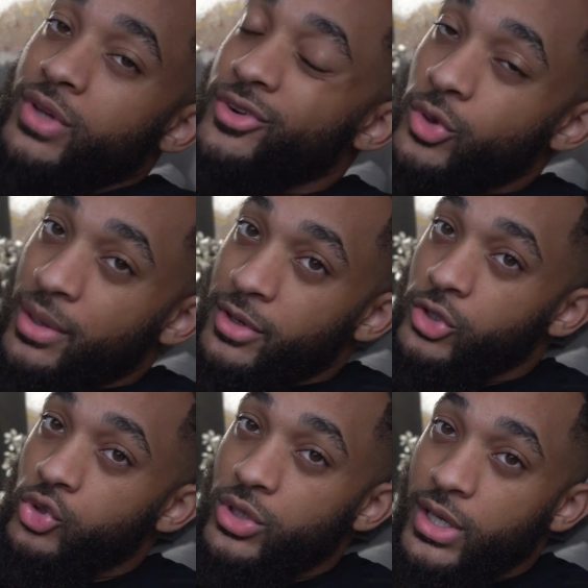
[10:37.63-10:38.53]
I don't know what I'm going to
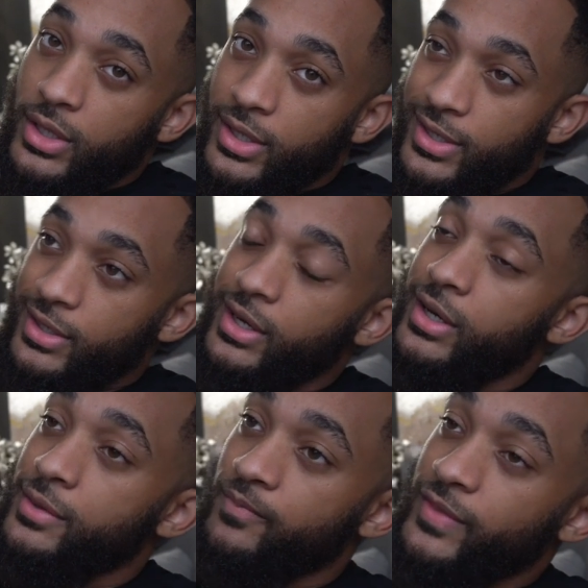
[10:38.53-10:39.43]
do yet.
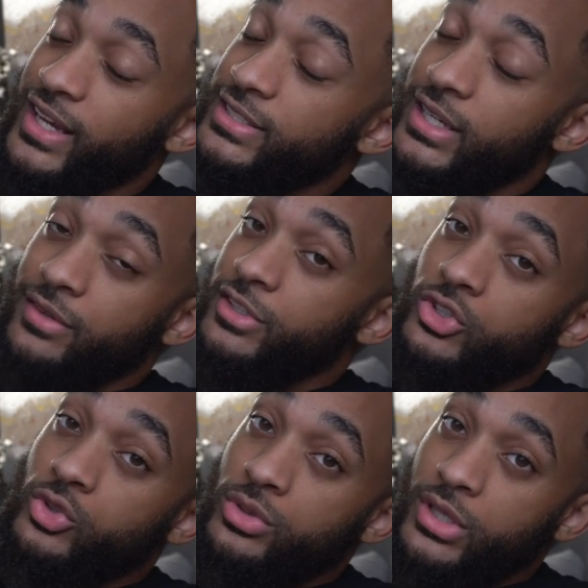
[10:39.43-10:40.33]
Like I said, if this
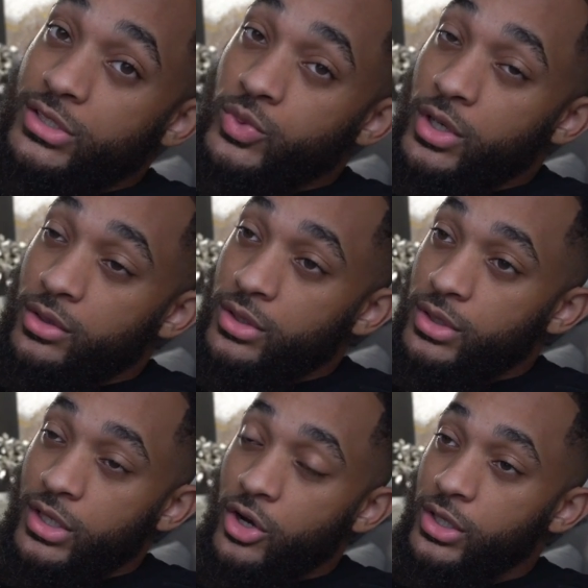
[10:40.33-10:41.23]
dude does well
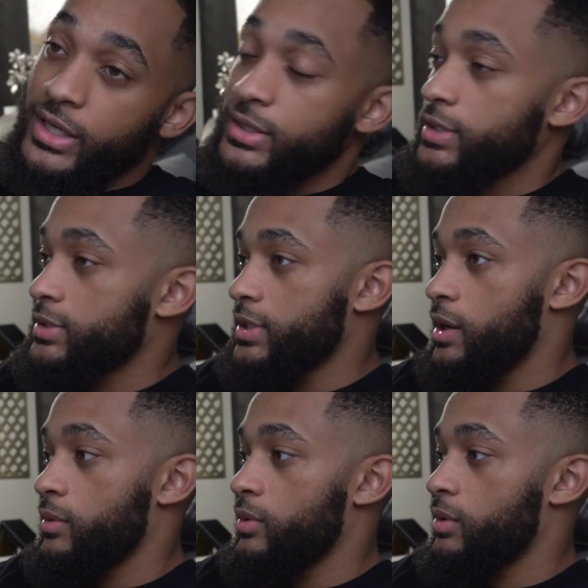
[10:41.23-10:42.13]
and y'all like this,
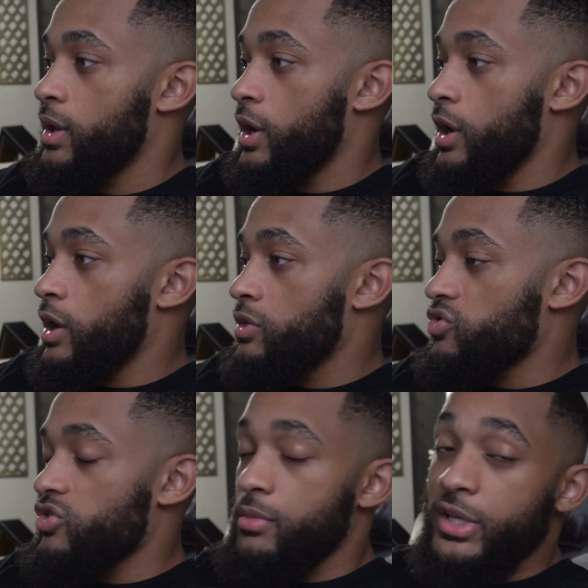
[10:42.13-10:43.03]
I'll
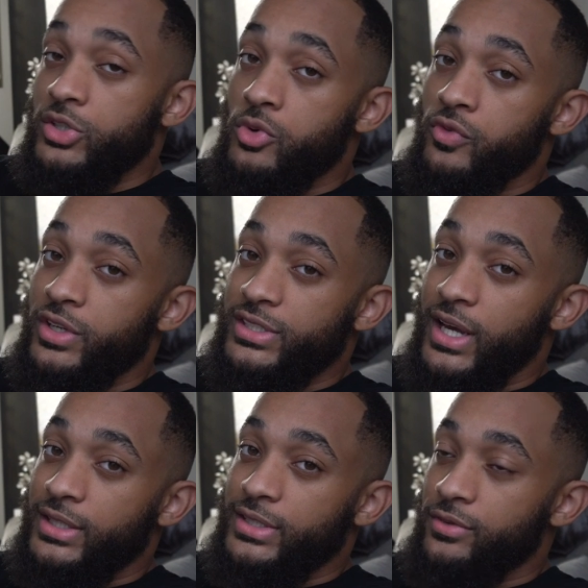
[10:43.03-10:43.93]
make some more fitness
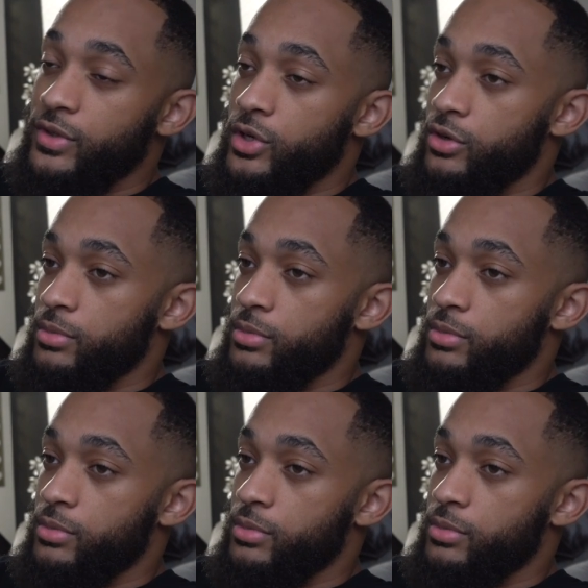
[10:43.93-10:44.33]
content for y'all.